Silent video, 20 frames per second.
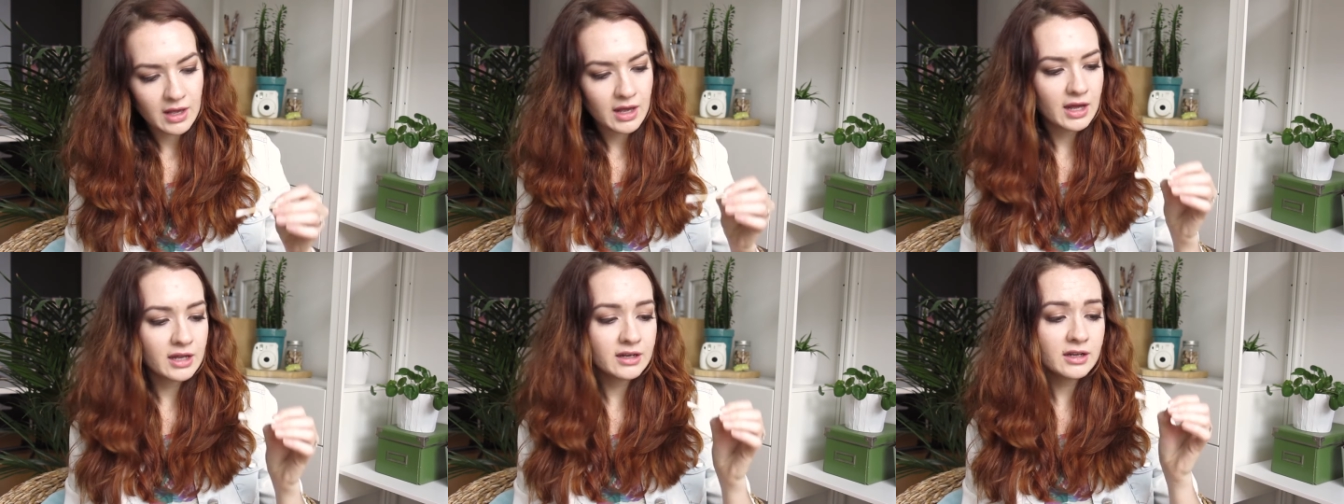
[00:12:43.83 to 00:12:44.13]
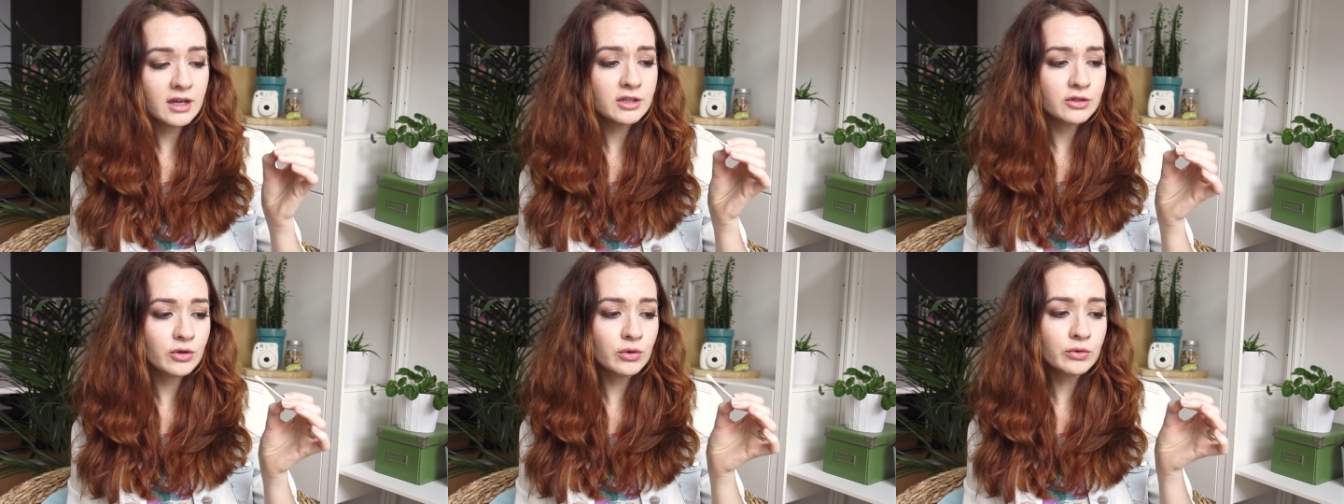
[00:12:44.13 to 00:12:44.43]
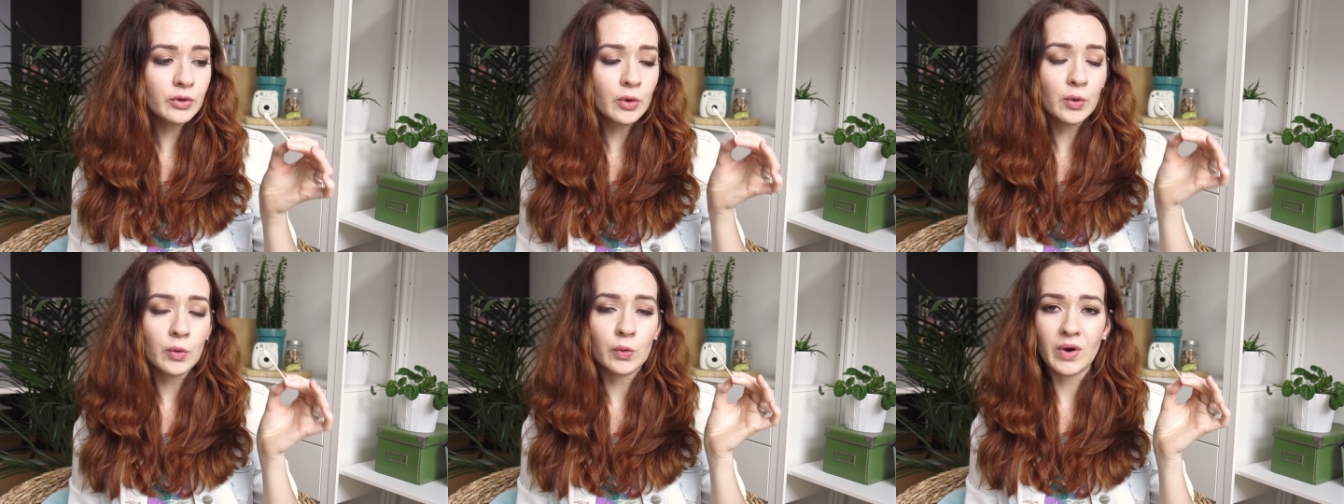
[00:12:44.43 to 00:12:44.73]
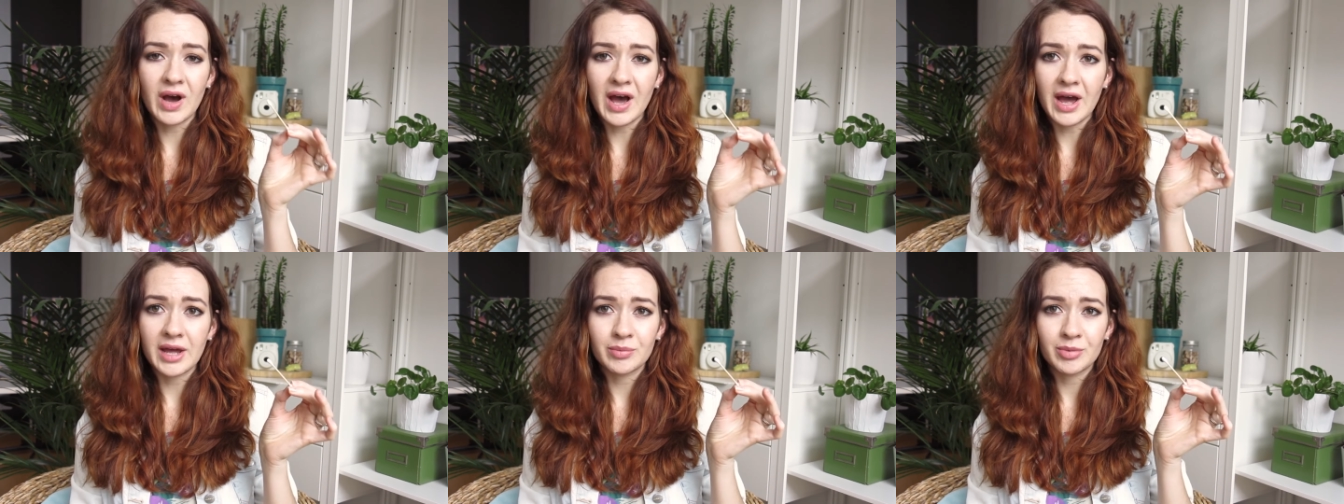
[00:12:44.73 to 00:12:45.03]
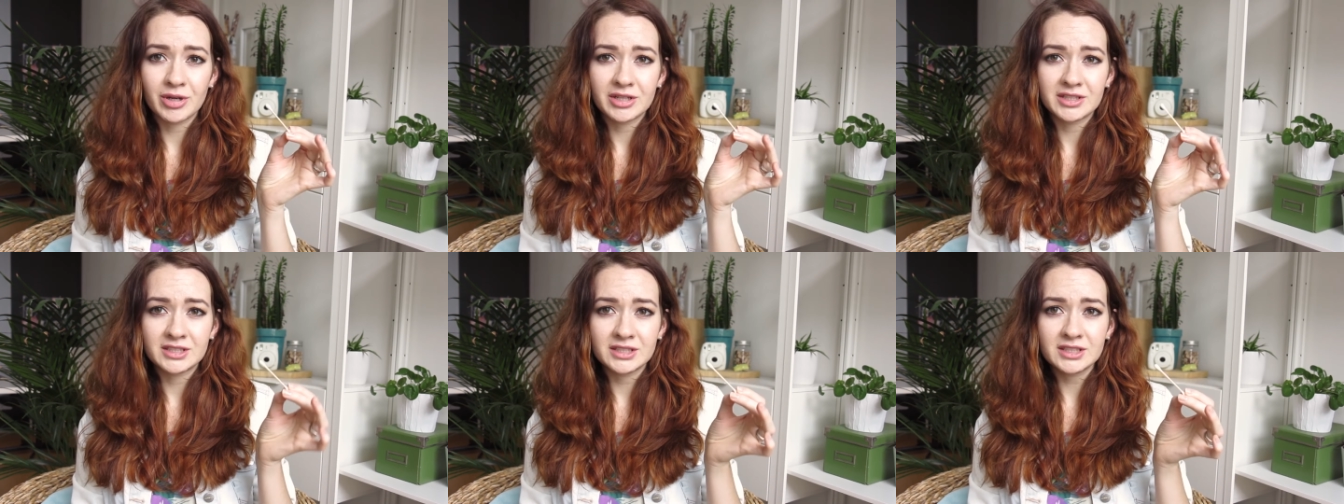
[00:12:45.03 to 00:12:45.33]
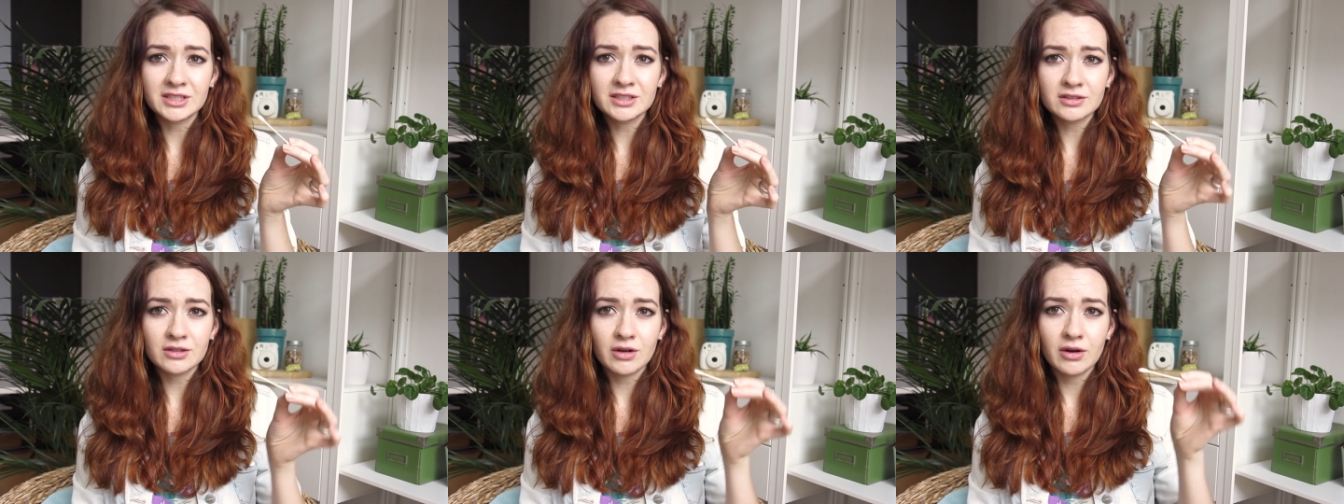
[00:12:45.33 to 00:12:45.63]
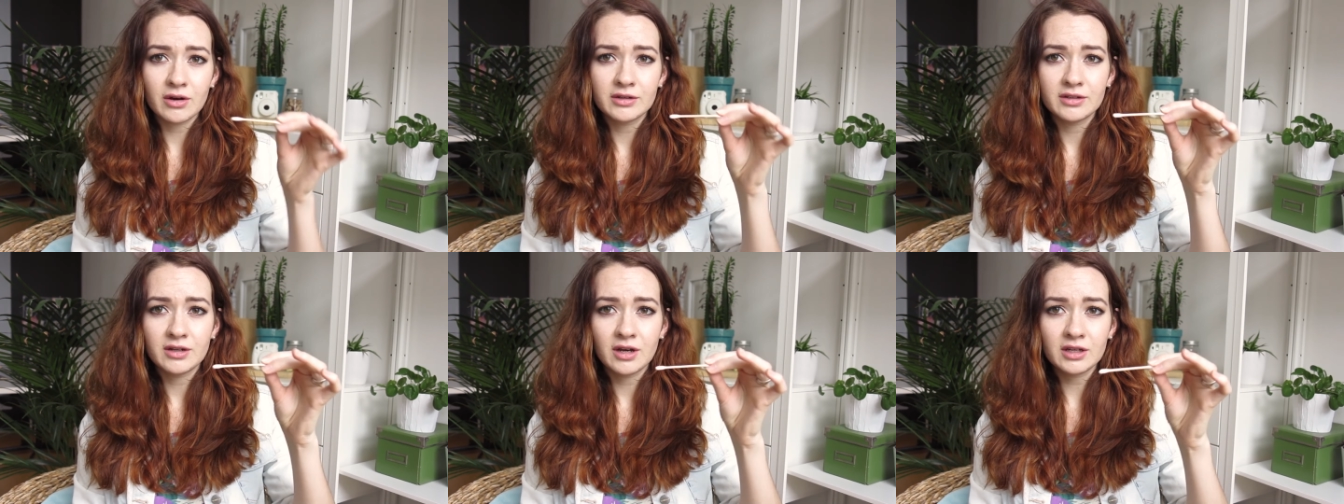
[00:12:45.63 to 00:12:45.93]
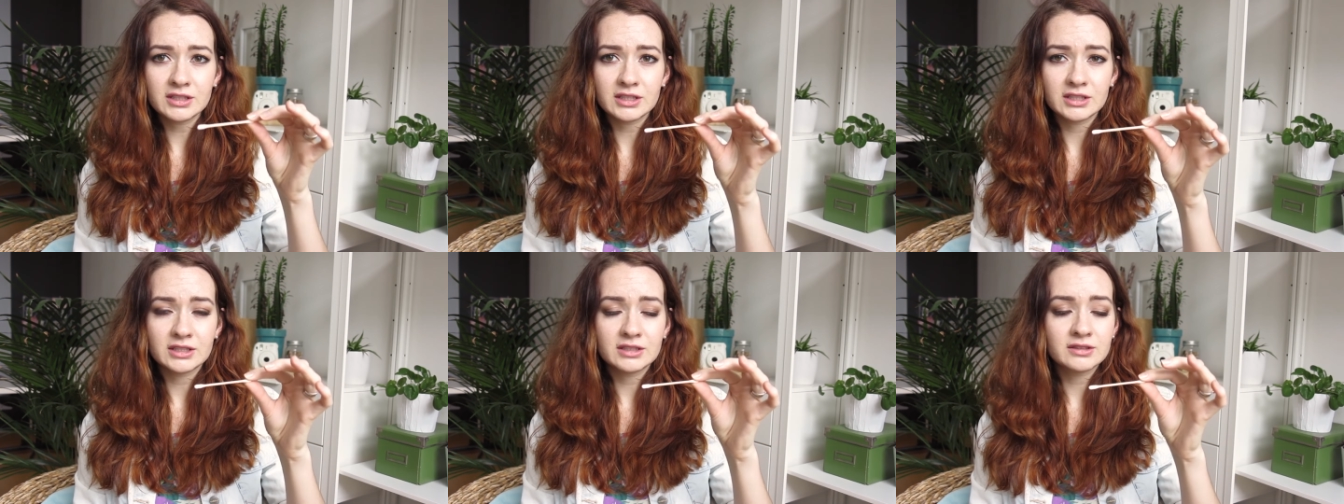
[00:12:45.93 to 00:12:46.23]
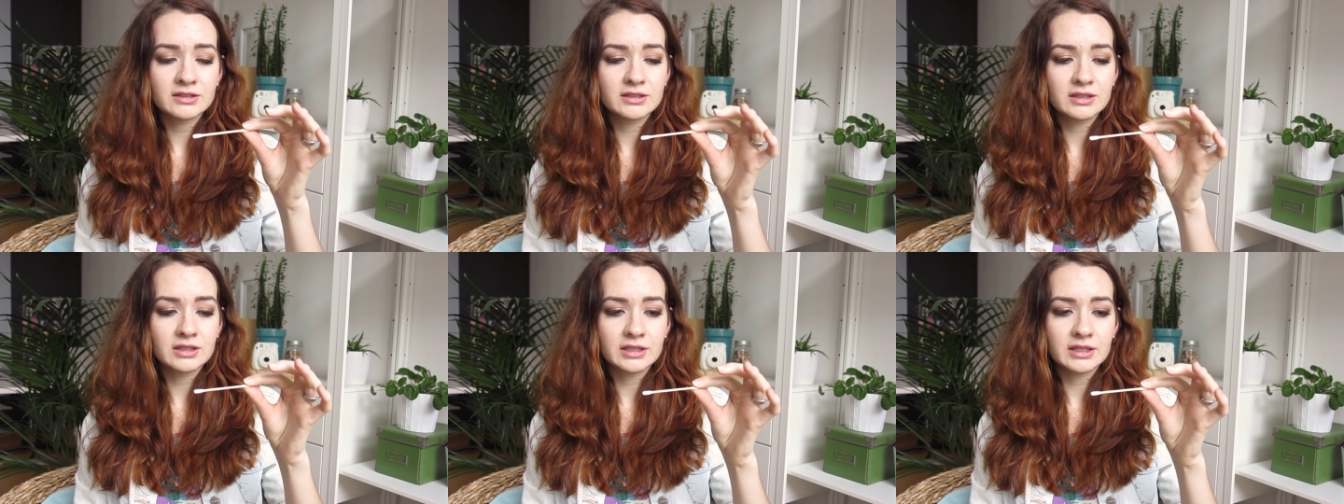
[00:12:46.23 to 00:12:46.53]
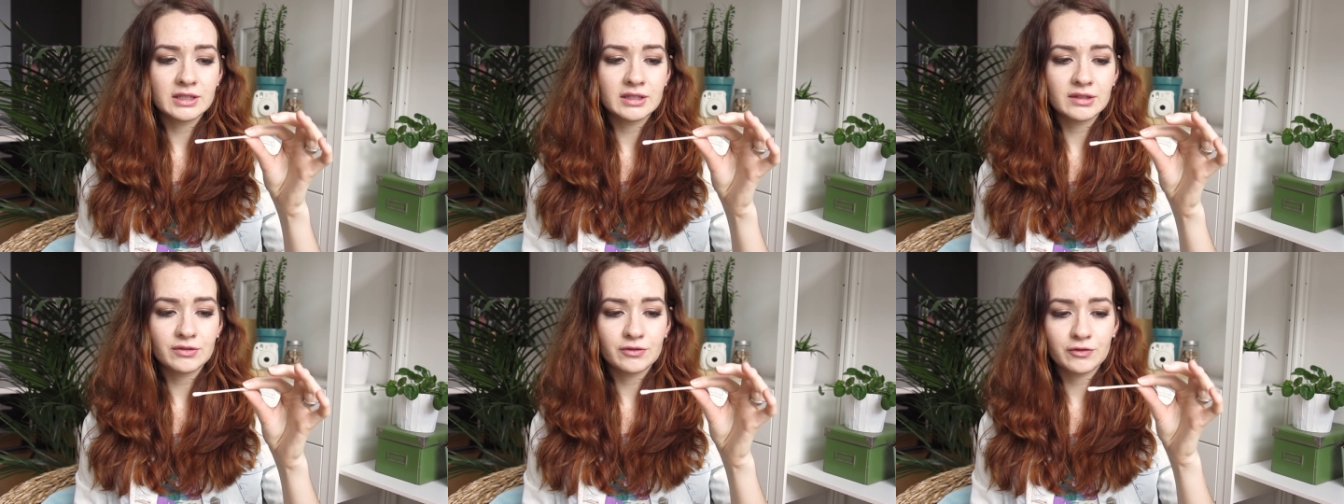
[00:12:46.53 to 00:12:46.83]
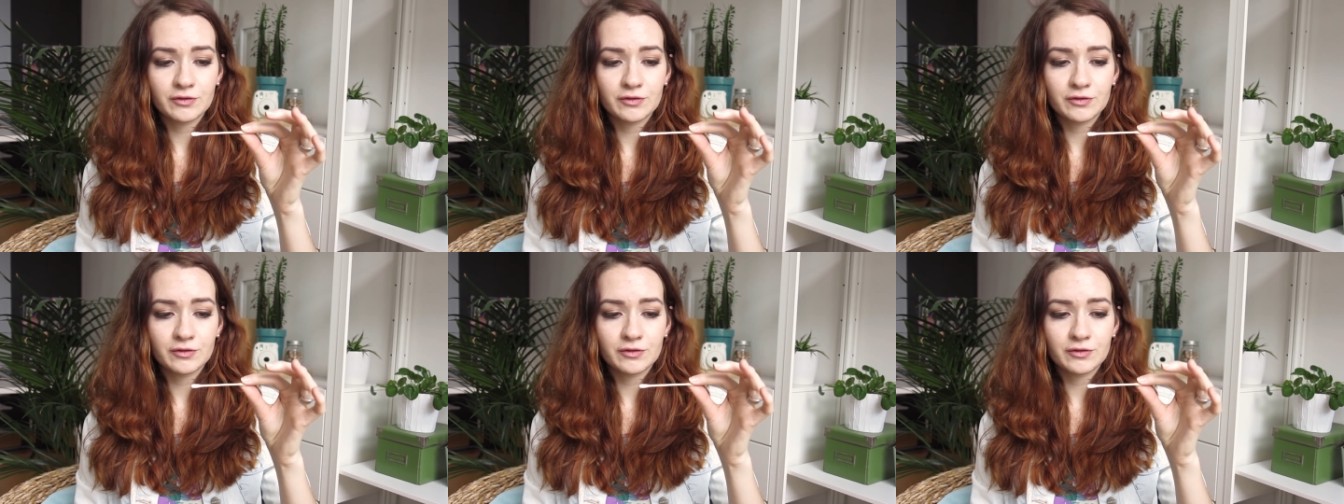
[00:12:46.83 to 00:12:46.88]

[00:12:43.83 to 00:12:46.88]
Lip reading: And I don't know why, but these are not easily